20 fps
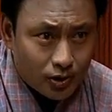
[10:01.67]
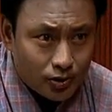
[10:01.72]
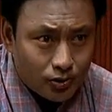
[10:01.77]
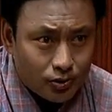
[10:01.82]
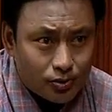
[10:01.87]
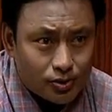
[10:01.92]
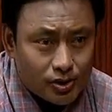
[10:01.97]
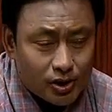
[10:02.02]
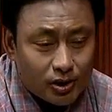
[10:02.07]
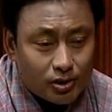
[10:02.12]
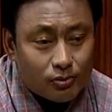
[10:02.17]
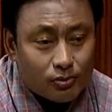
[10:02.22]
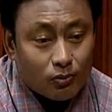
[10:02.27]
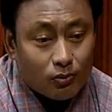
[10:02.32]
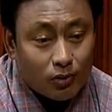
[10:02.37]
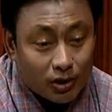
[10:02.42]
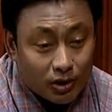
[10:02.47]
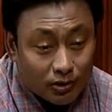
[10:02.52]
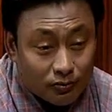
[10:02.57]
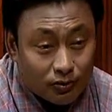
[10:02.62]
You said
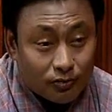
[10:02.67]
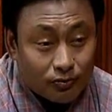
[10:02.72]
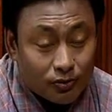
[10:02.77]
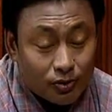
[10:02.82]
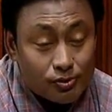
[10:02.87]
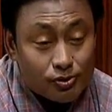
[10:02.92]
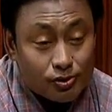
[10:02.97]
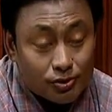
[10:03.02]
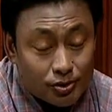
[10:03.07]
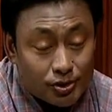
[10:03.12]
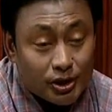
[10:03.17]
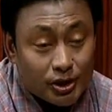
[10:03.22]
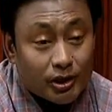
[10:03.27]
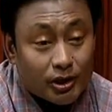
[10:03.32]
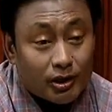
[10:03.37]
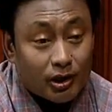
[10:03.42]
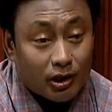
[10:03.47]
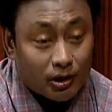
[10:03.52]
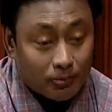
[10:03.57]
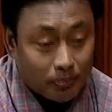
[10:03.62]
whatever views you
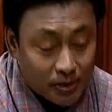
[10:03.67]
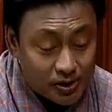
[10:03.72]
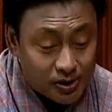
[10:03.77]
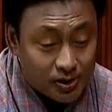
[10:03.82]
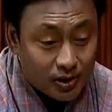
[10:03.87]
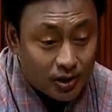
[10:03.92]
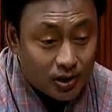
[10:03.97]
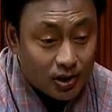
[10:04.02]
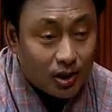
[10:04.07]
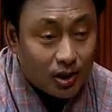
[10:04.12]
share are personal